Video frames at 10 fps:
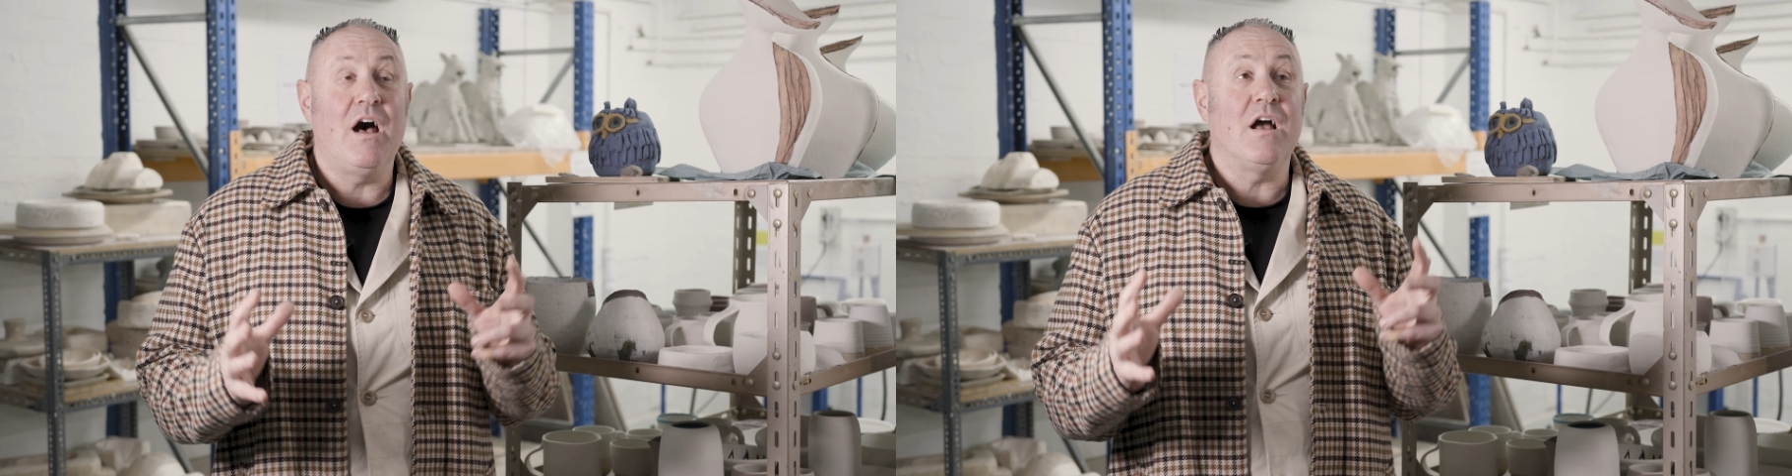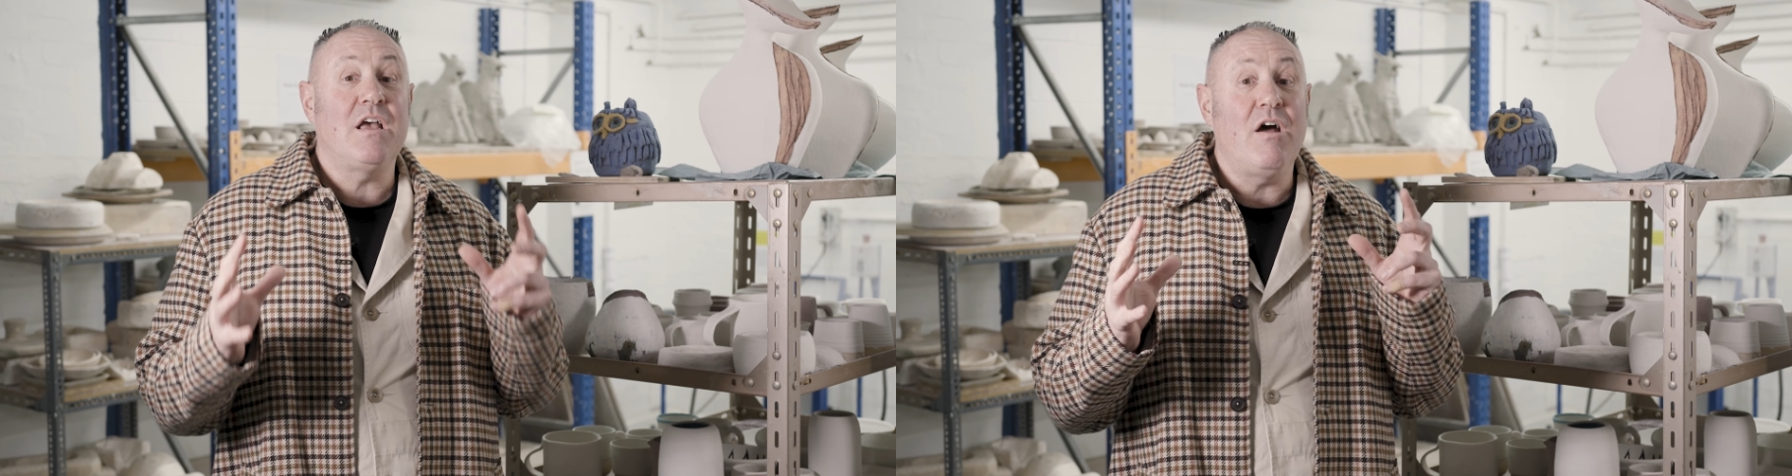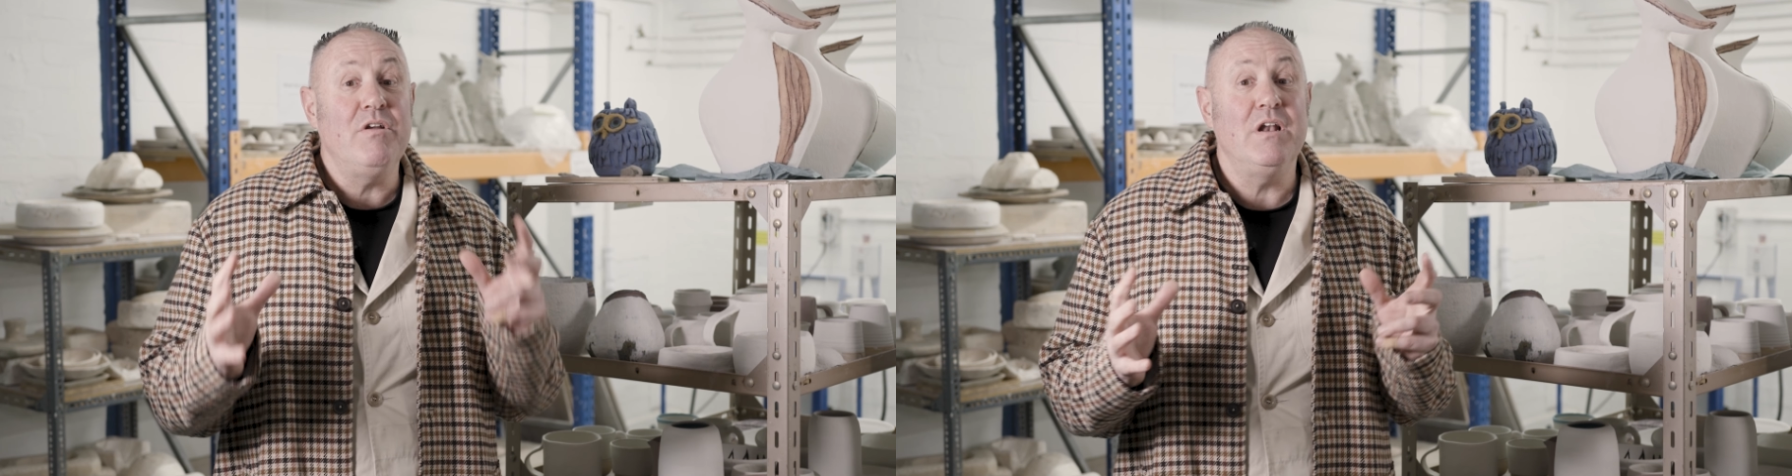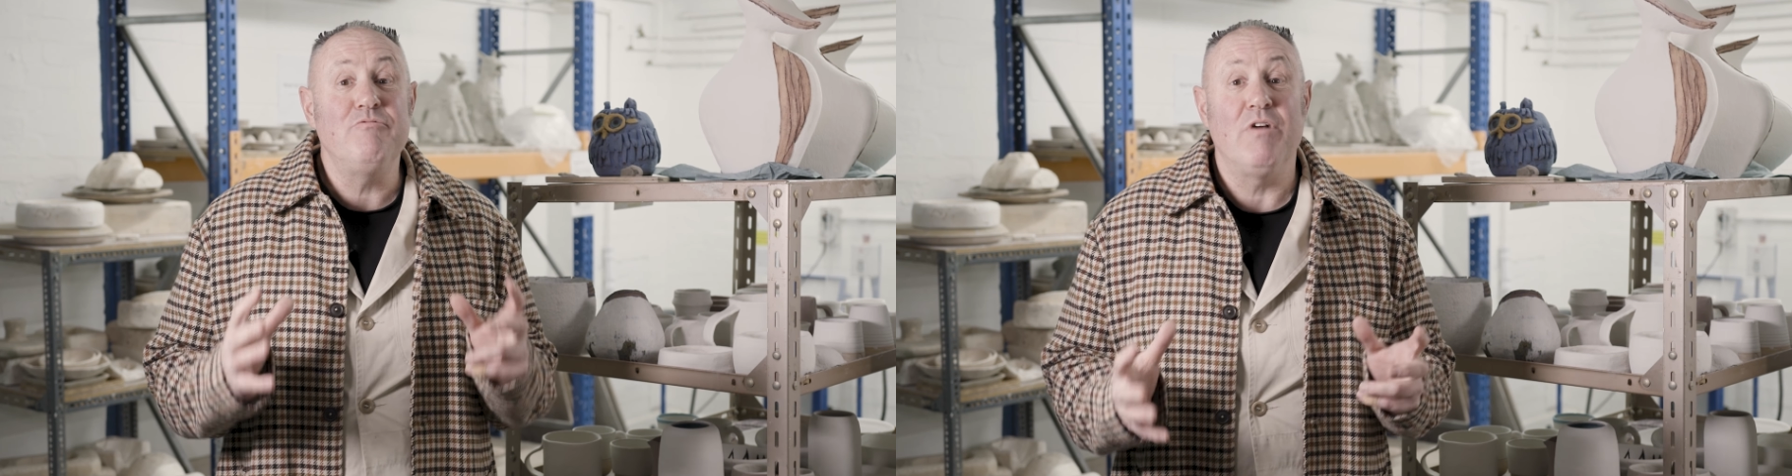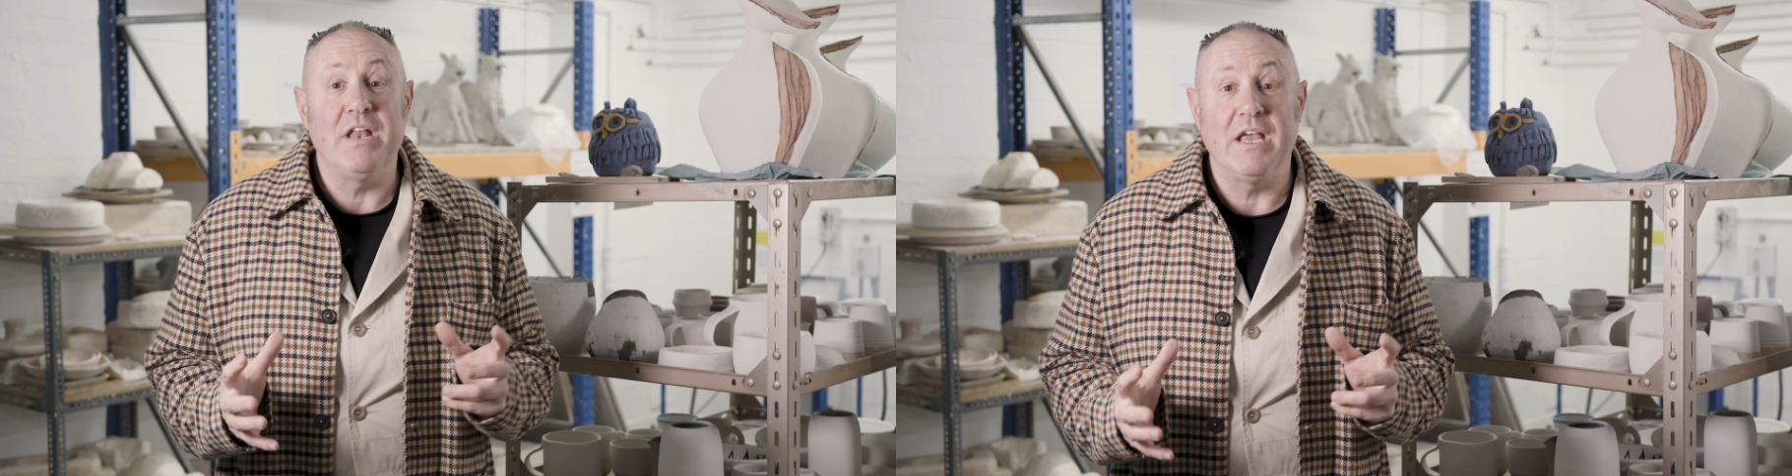are currently
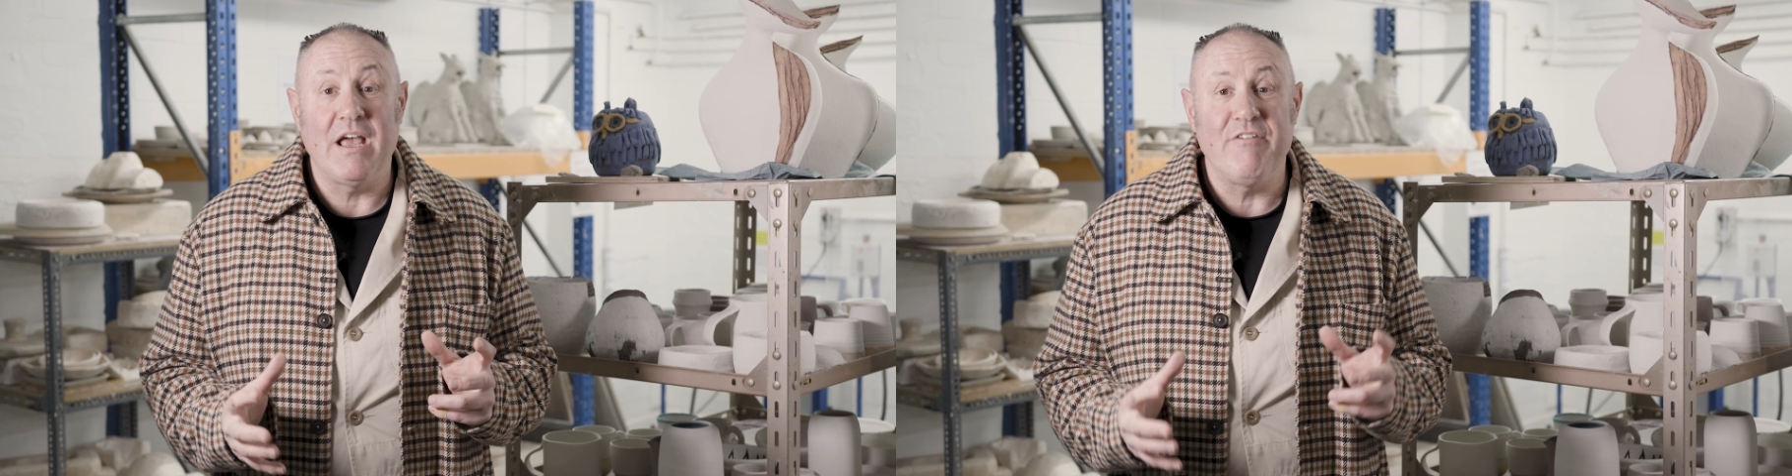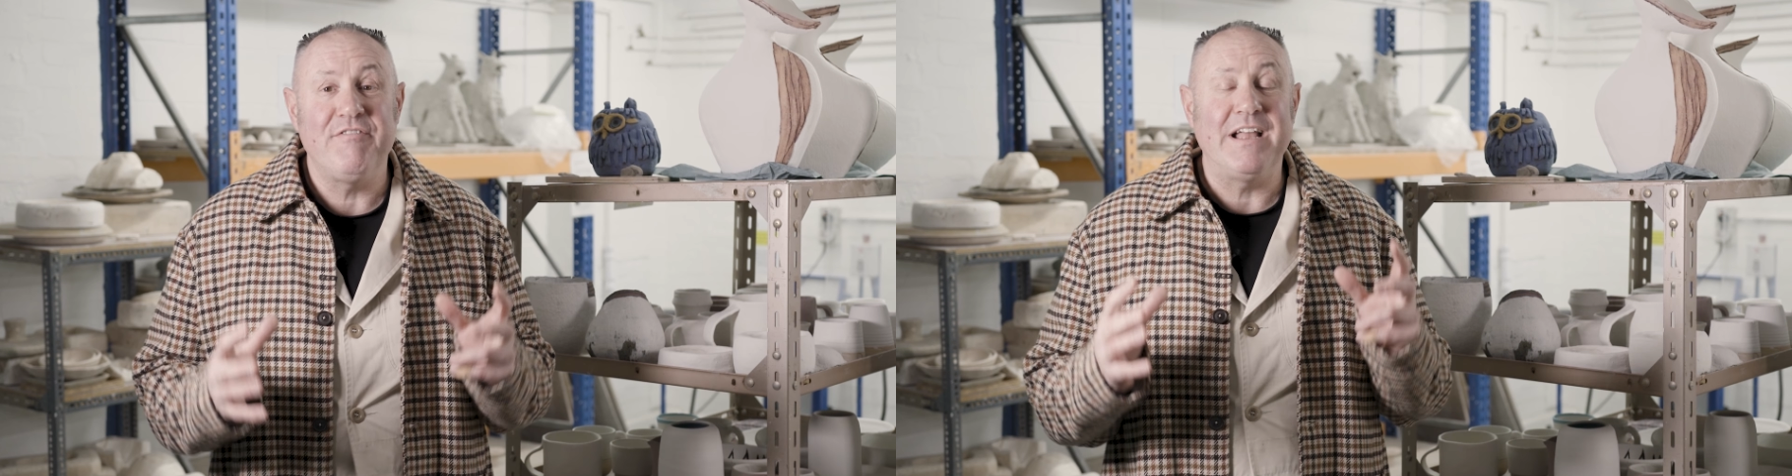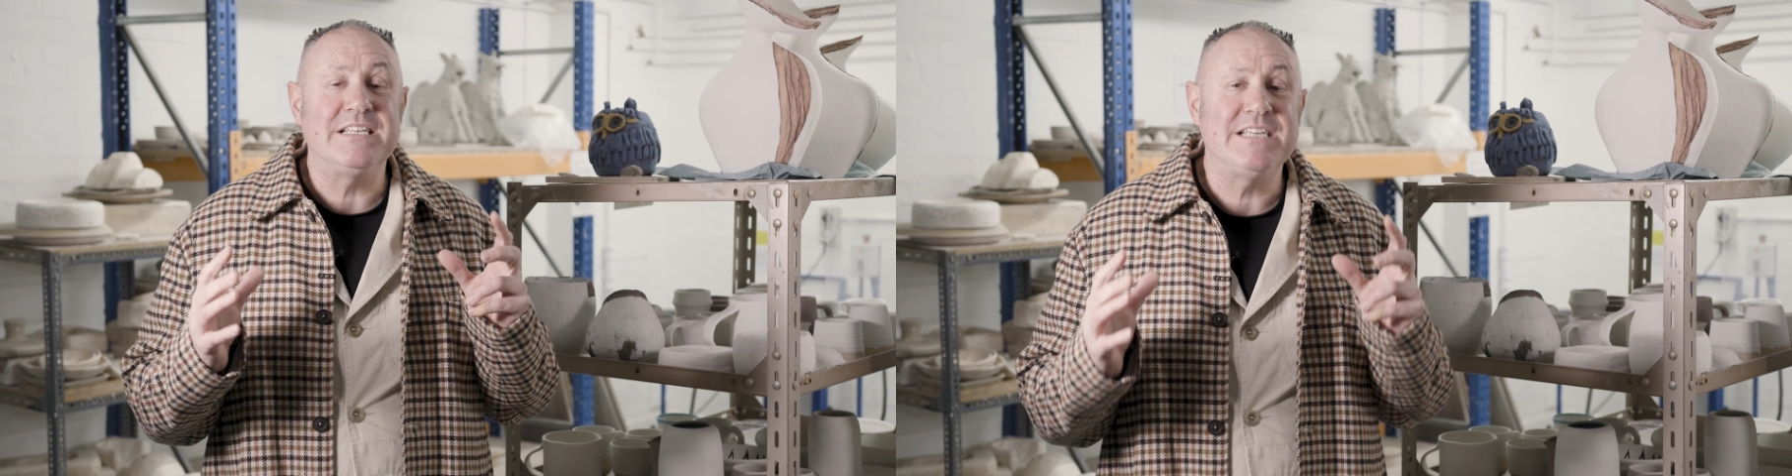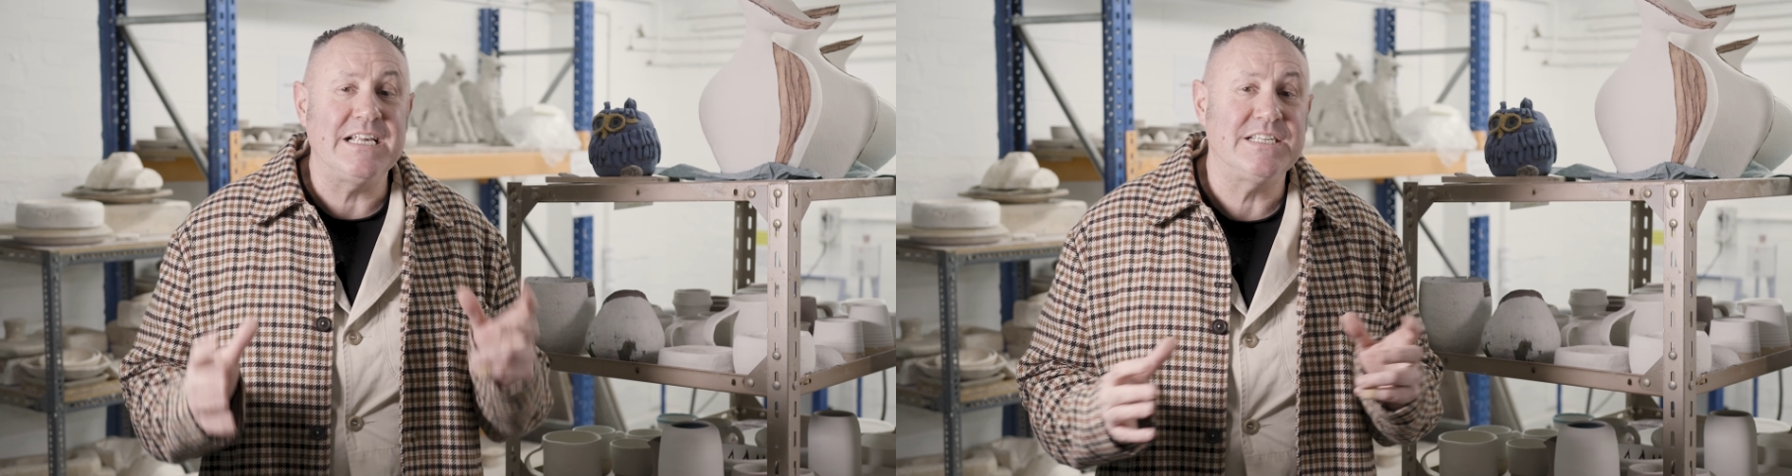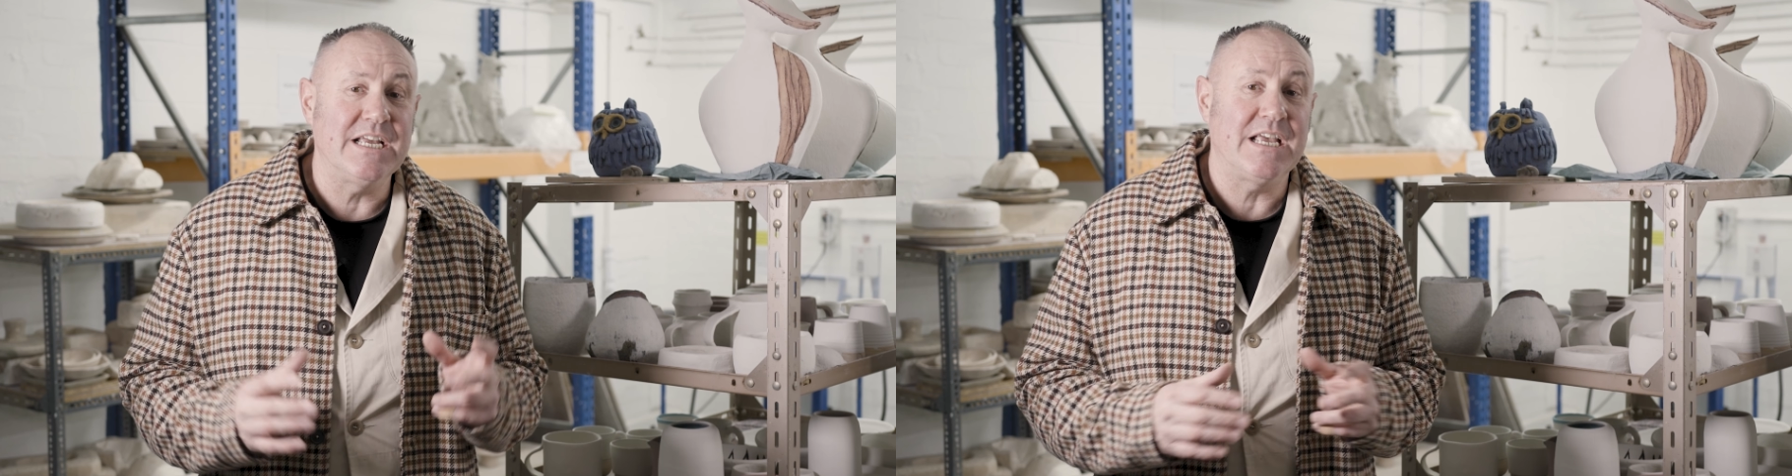running a
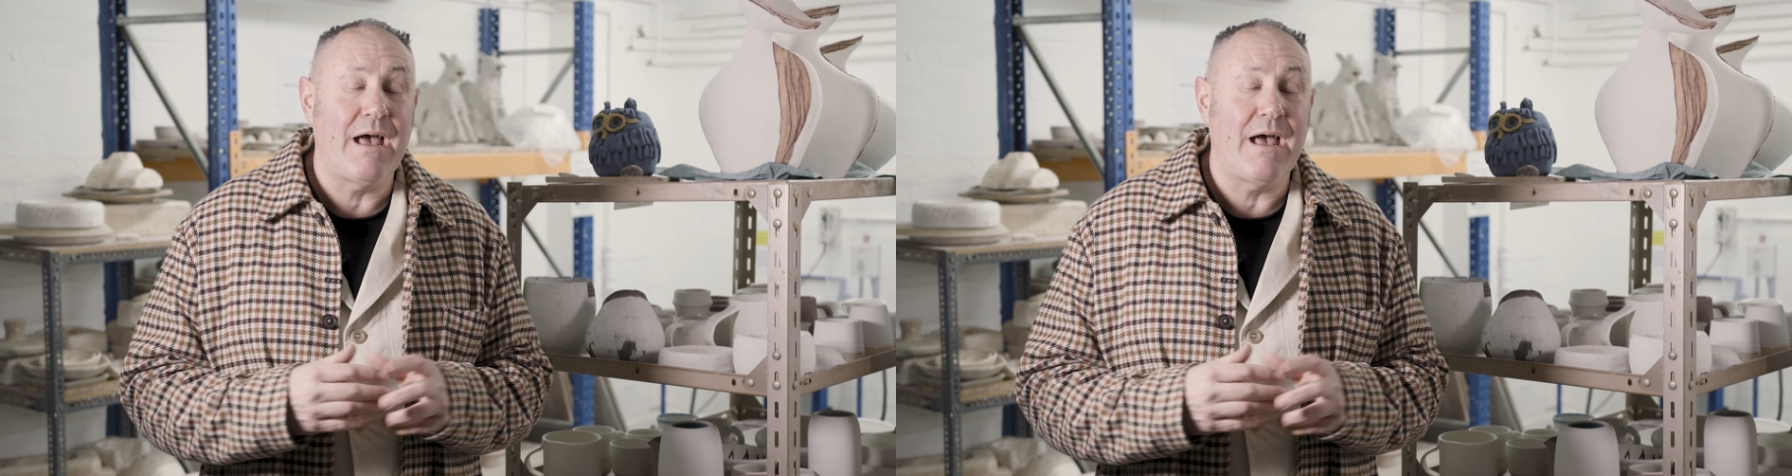fantastic